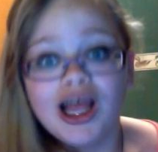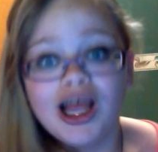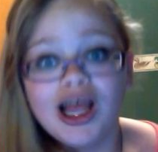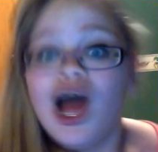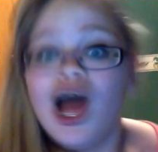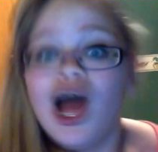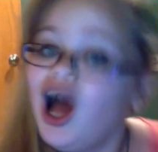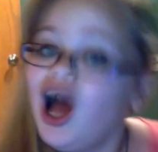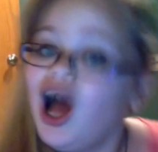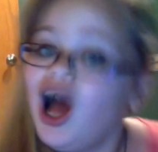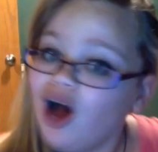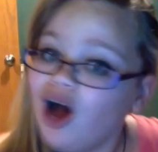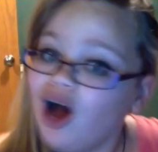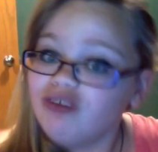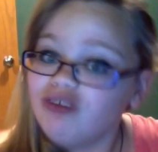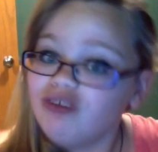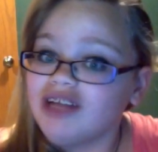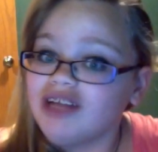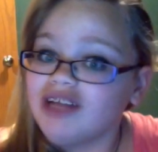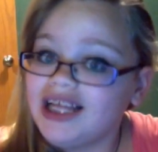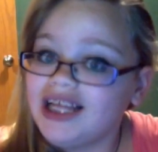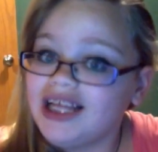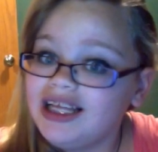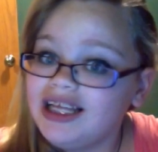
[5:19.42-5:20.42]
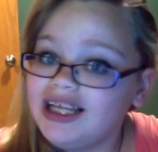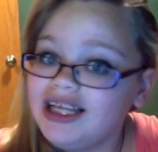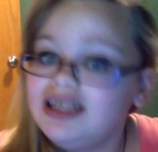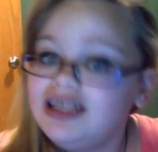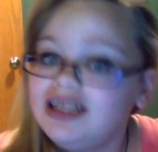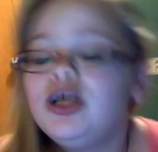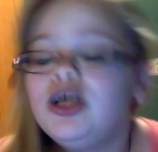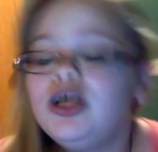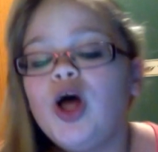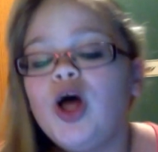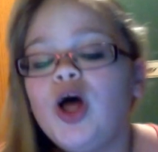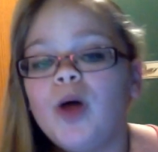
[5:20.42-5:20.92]
hopefully.
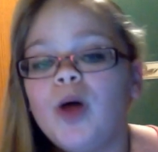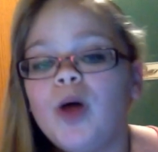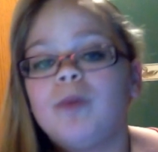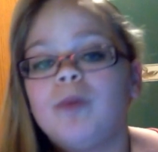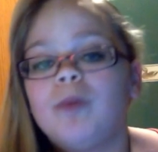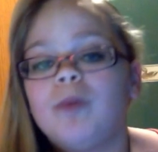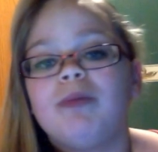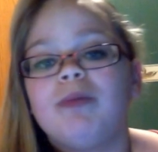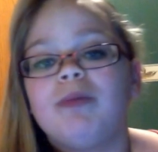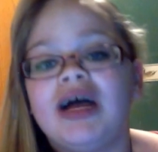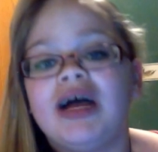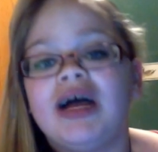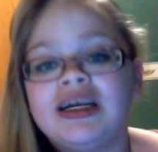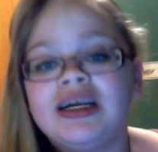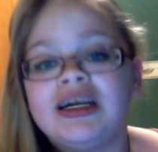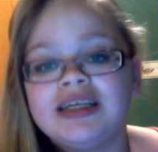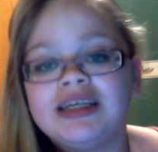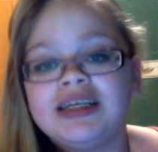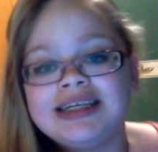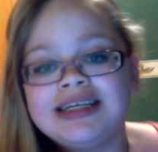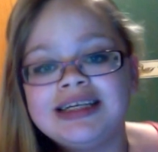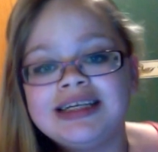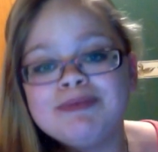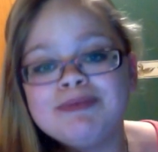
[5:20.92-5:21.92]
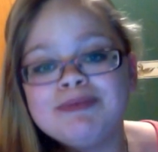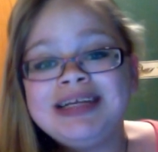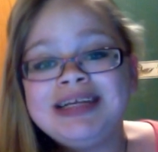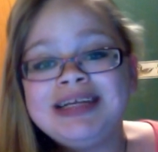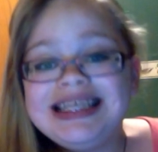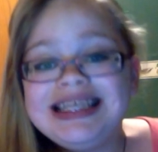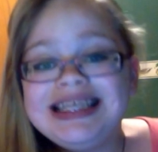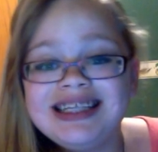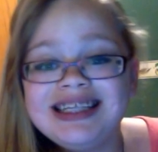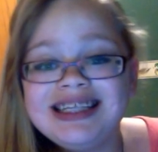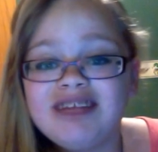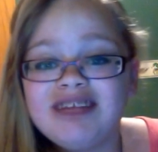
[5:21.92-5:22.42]
But please
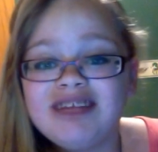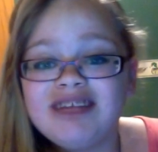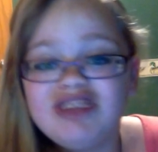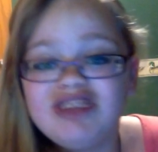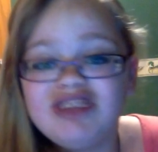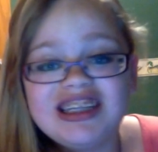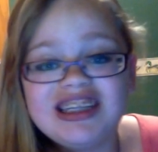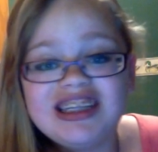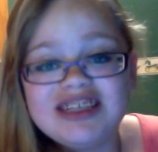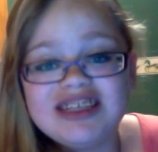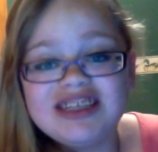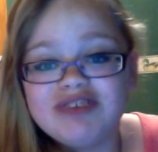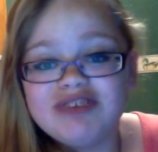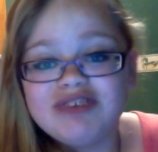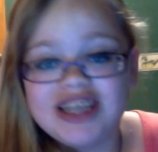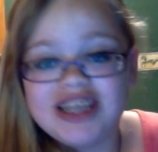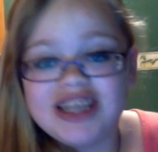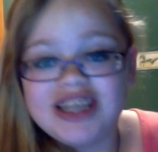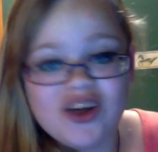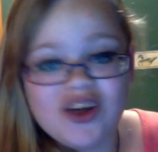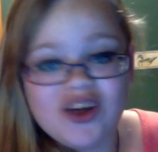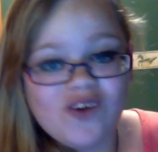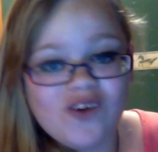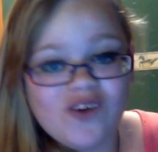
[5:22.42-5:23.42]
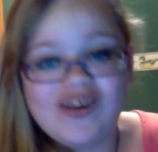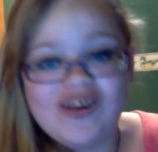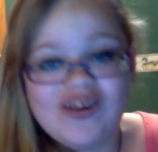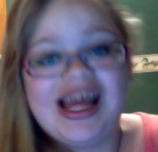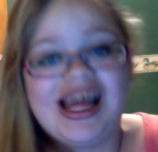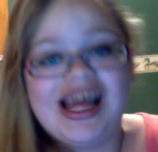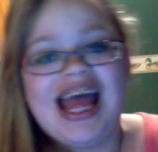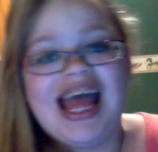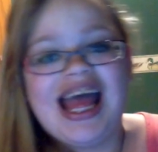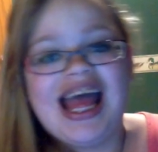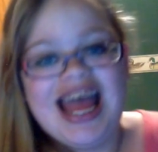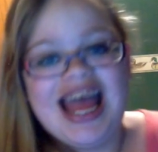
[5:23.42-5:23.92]
give this video
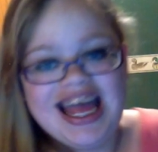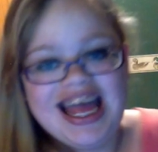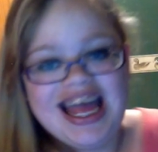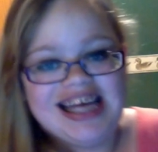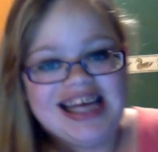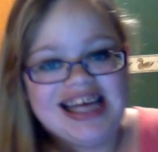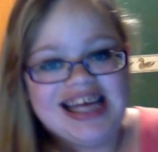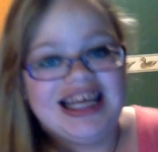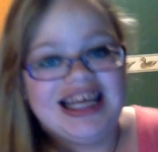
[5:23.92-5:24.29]
a